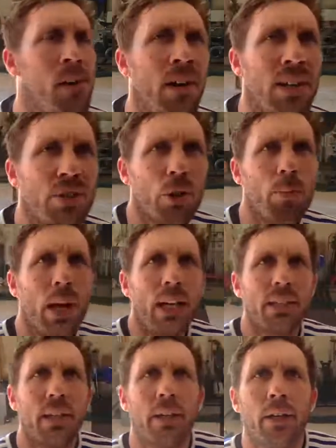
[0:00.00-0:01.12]
It's just
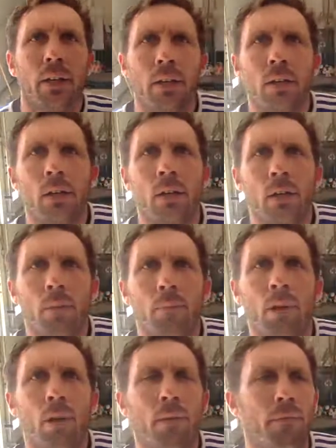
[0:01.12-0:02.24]
passing.
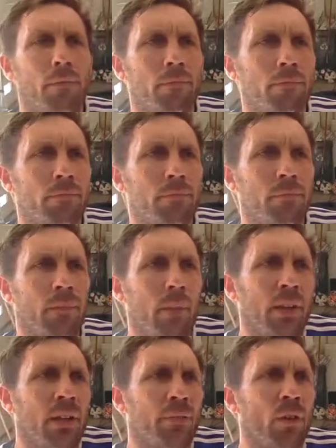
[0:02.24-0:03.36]
But, I
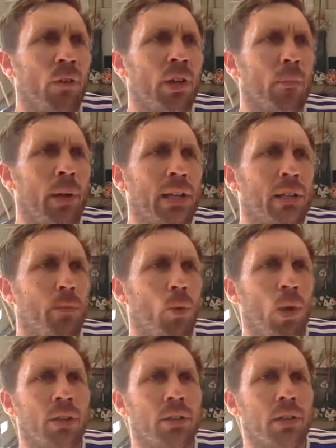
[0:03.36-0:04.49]
mean, if you're only going to pass the ball
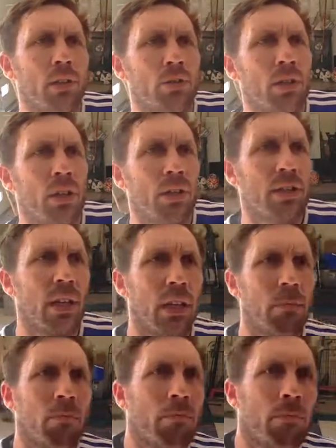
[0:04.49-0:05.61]
once and it goes to the other team,